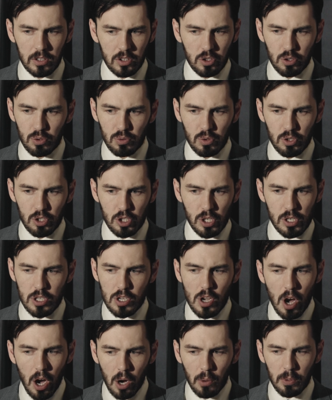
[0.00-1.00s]
So there's
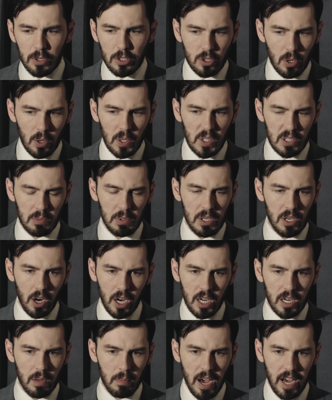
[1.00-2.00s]
just always going to be
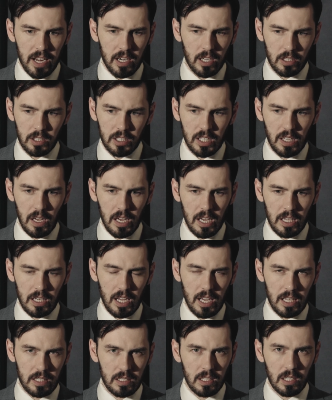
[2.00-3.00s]
automatically an
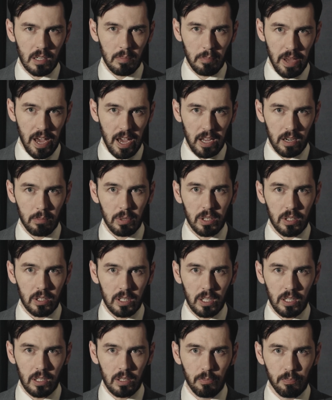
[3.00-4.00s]

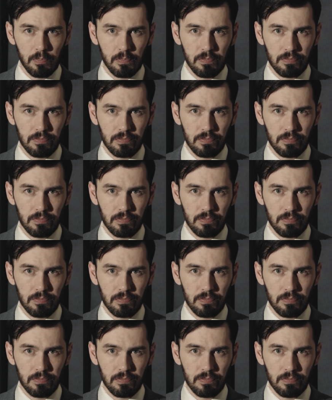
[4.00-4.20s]
incompatibility.